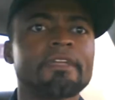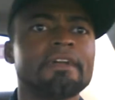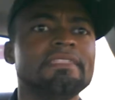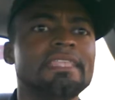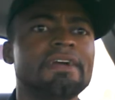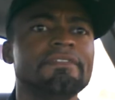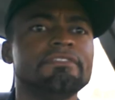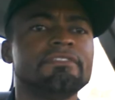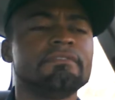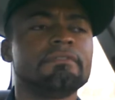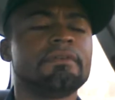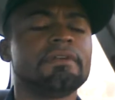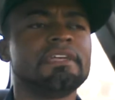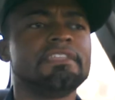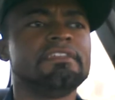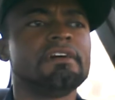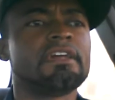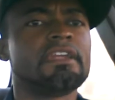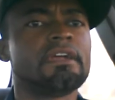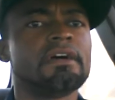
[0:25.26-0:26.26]
Never really
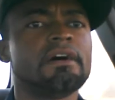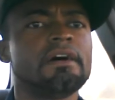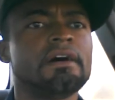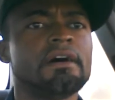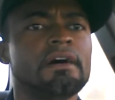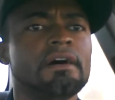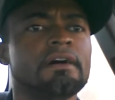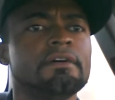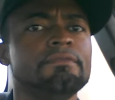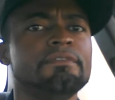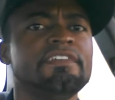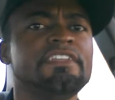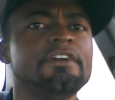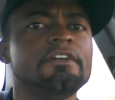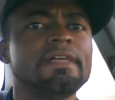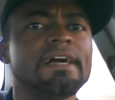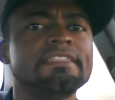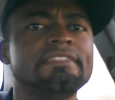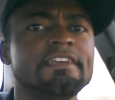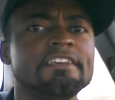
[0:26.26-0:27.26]
done a video
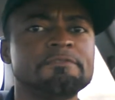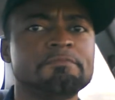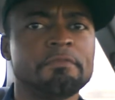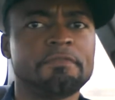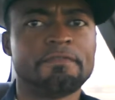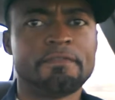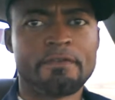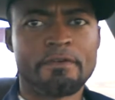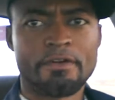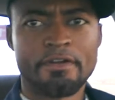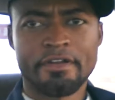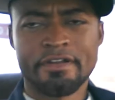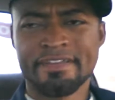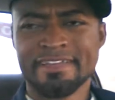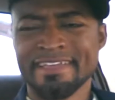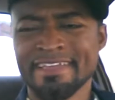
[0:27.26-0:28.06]
like this before